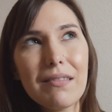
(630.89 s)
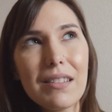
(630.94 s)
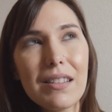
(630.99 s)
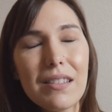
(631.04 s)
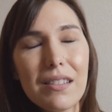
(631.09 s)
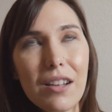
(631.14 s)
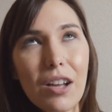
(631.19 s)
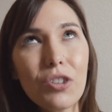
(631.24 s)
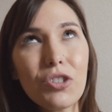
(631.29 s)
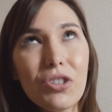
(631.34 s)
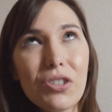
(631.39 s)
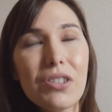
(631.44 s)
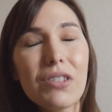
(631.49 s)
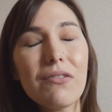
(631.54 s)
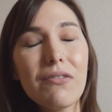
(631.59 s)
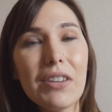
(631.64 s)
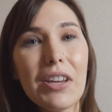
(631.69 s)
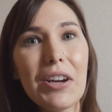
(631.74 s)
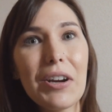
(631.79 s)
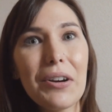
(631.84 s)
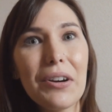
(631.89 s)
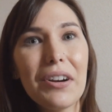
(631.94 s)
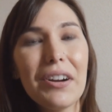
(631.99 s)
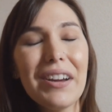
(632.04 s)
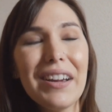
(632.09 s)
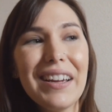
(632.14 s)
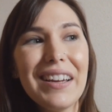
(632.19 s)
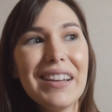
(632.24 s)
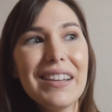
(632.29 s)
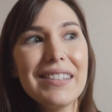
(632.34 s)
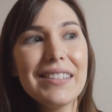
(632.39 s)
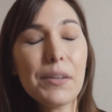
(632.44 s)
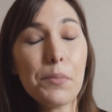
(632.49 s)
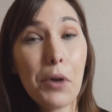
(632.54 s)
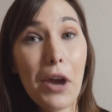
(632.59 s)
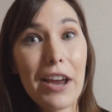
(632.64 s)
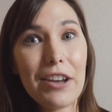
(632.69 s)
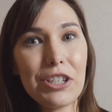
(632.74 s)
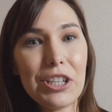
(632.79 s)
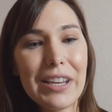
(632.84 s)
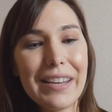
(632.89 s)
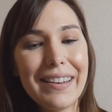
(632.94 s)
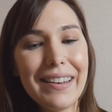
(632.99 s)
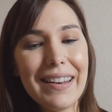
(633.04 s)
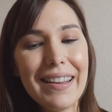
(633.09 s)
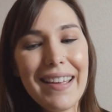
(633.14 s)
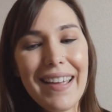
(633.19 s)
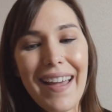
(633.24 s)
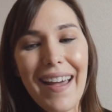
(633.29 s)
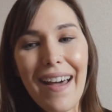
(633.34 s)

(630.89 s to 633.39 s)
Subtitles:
such severe depression,